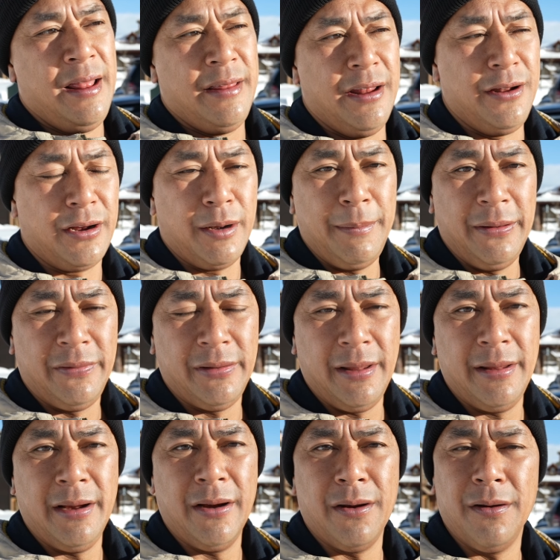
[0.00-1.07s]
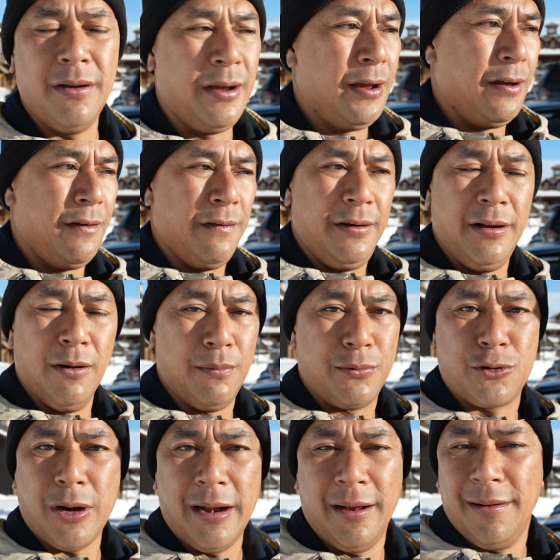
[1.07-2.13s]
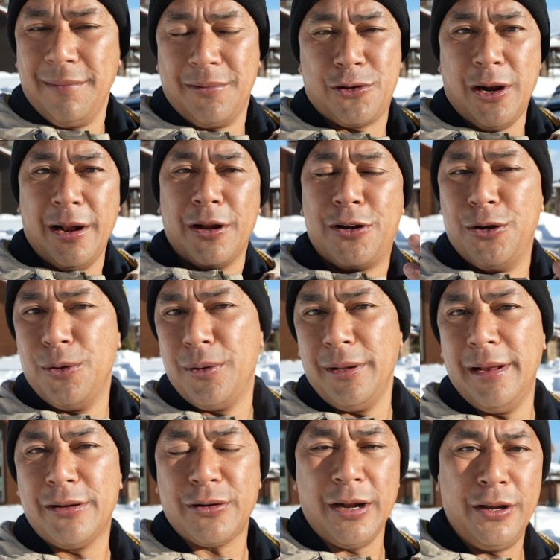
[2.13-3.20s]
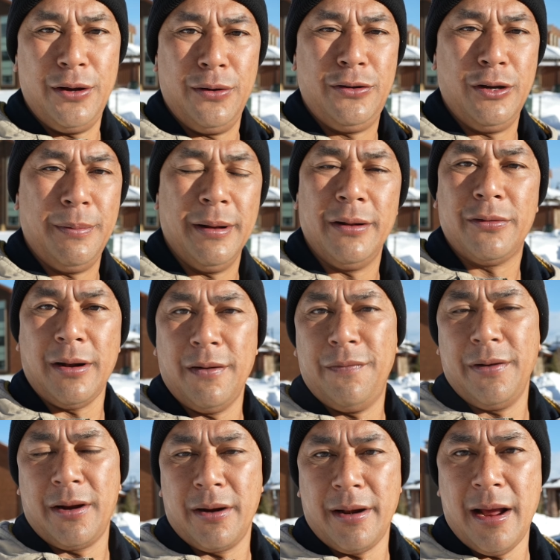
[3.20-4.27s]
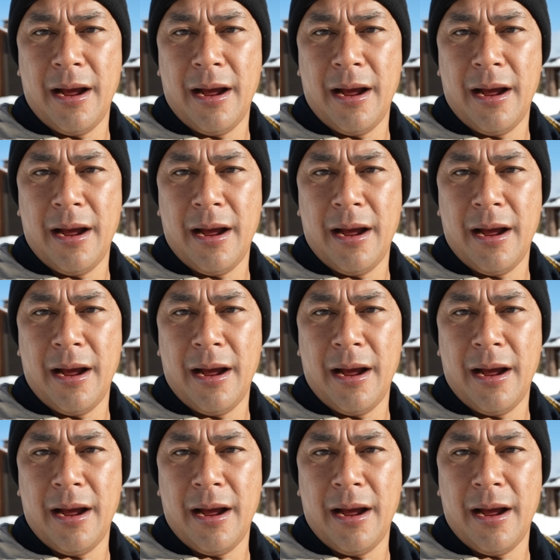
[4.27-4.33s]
then you're gonna be sitting there, trying to Google it, trying to YouTube it, and trying to figure it